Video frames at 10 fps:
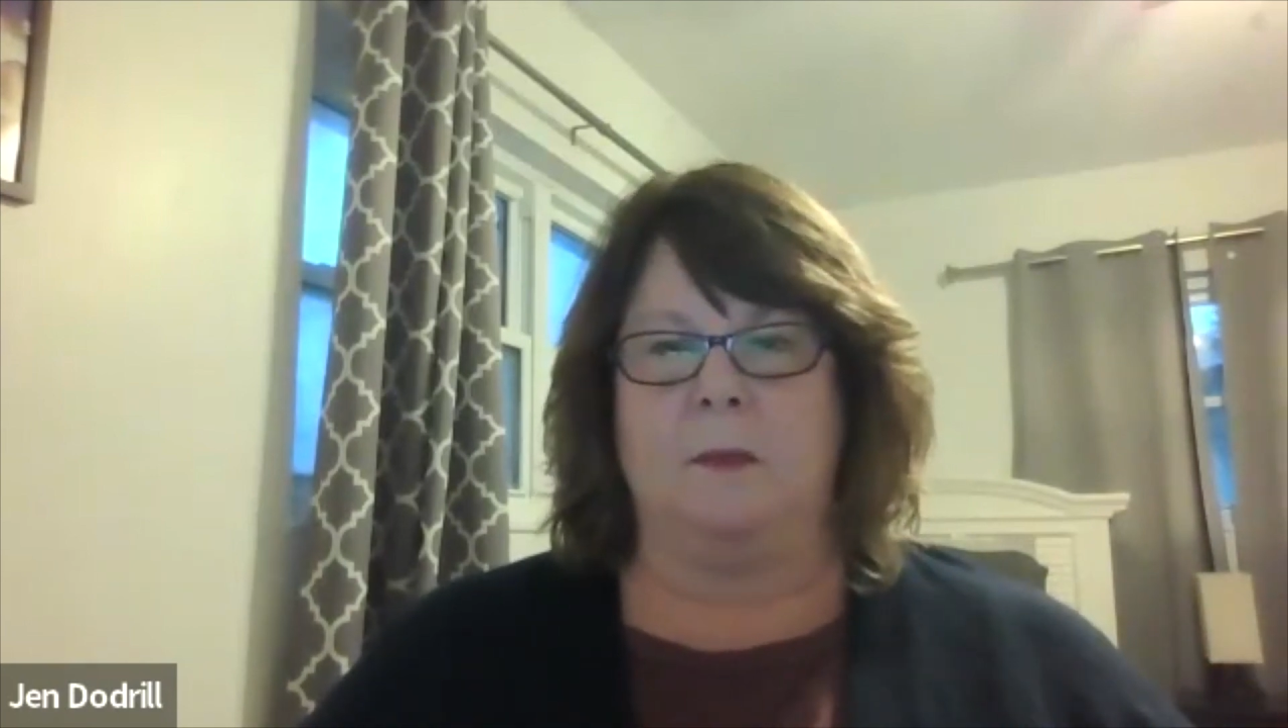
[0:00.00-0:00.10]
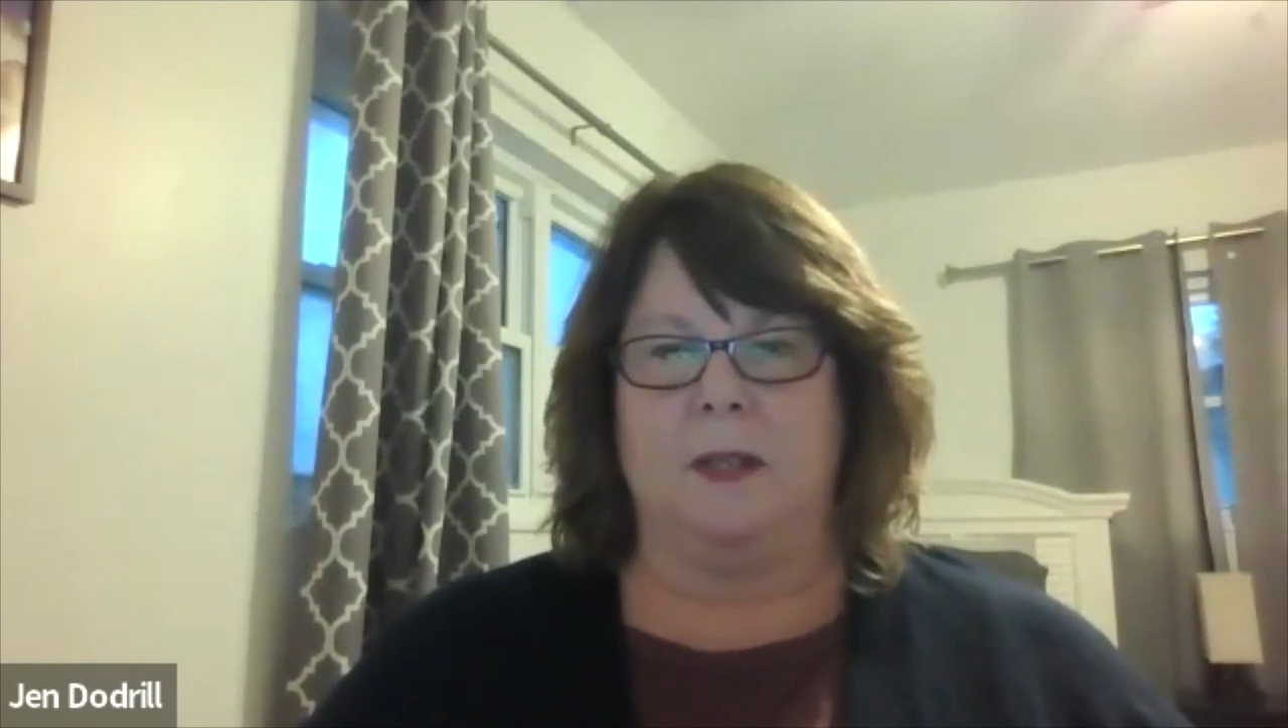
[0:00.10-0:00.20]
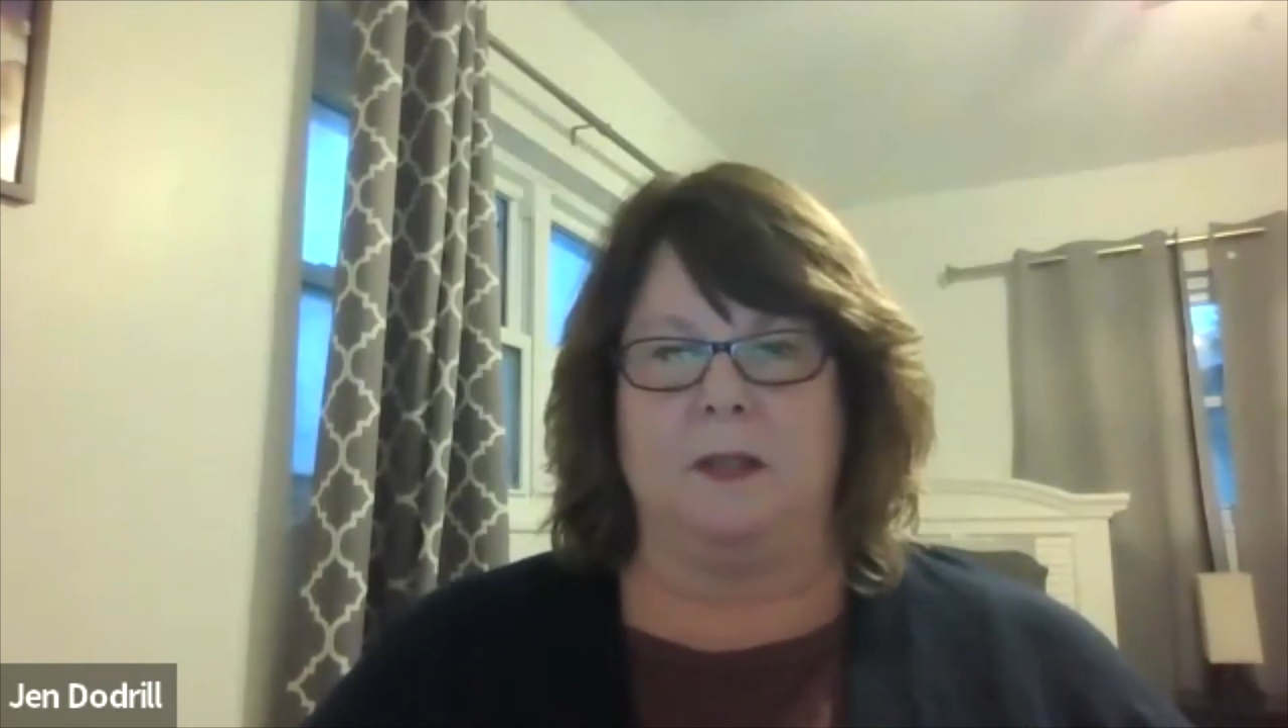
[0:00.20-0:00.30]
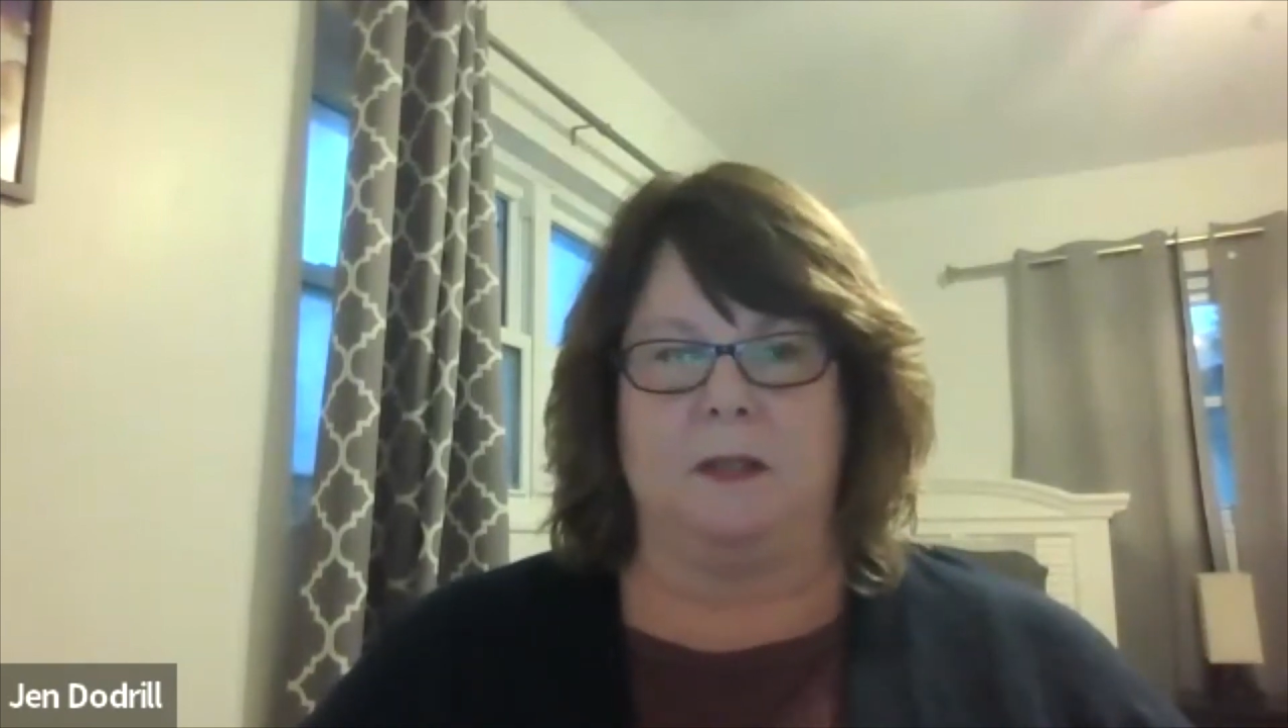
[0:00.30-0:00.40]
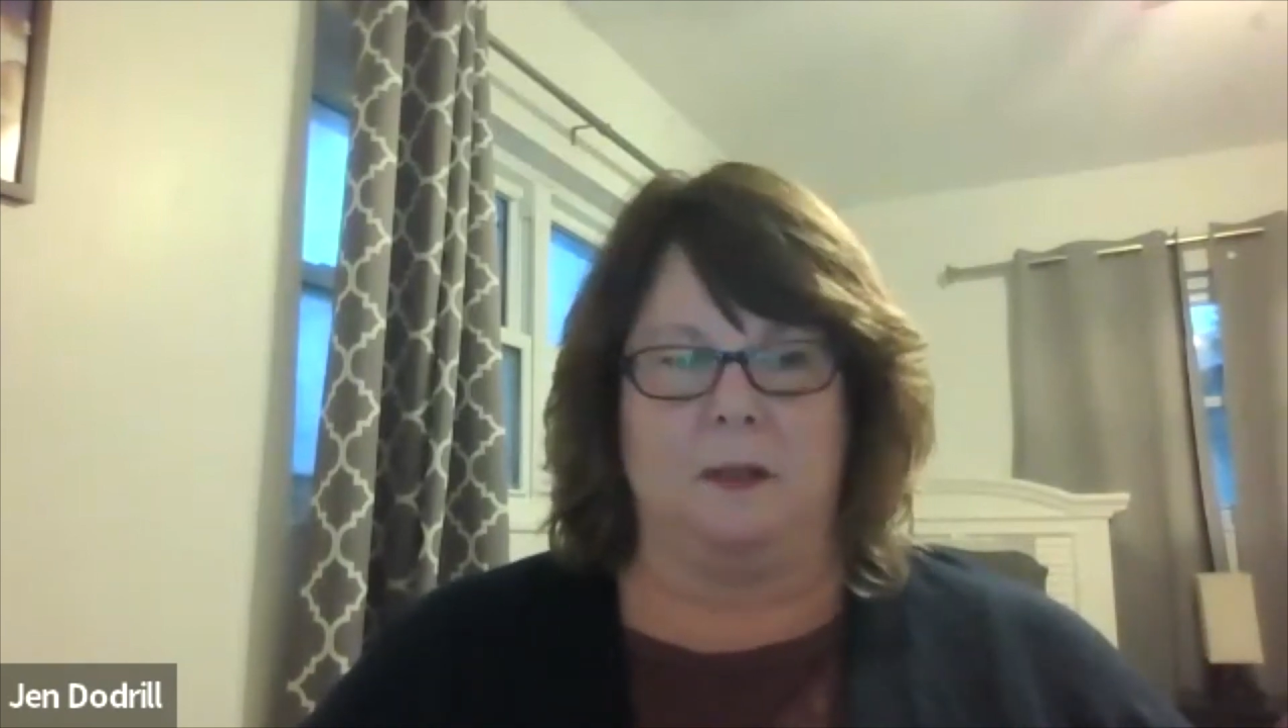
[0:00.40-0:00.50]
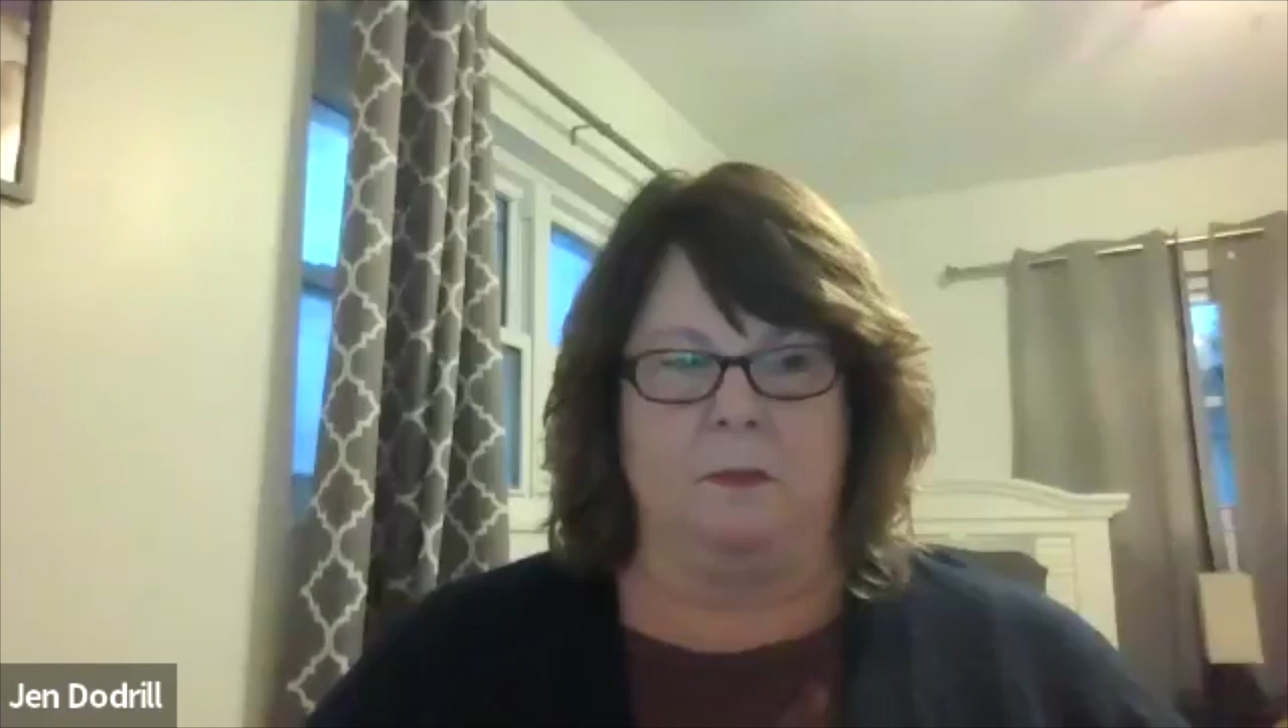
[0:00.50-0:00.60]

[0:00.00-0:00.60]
is the